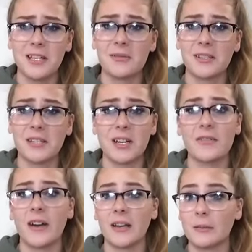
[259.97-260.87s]
it was a
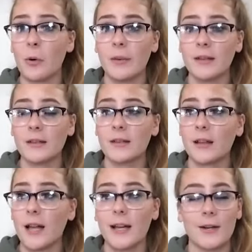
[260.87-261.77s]
terrifying moment.
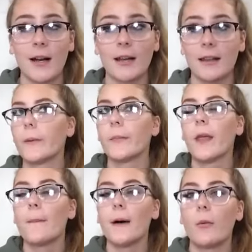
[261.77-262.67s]
Like, I cried.
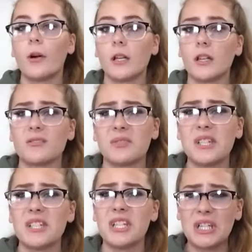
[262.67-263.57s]
I want to get it
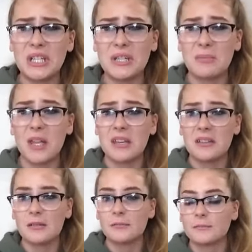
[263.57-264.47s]
redone,
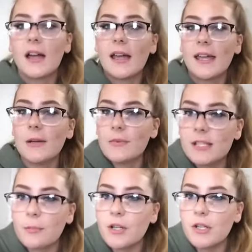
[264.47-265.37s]
man. I hate when
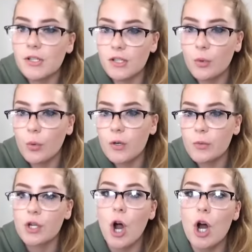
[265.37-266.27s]
someone uses the word
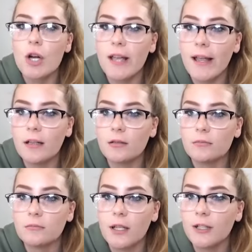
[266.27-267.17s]
retarded.
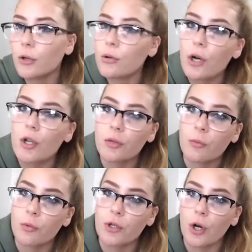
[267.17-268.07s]
Like, don't call
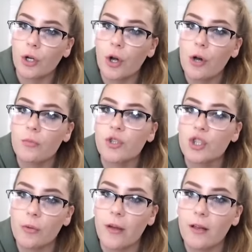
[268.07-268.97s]
someone retarded, call them
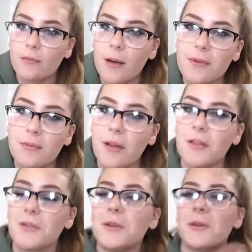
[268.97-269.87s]
stupid. I'm just playing,
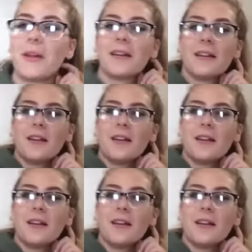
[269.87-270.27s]
don't do that.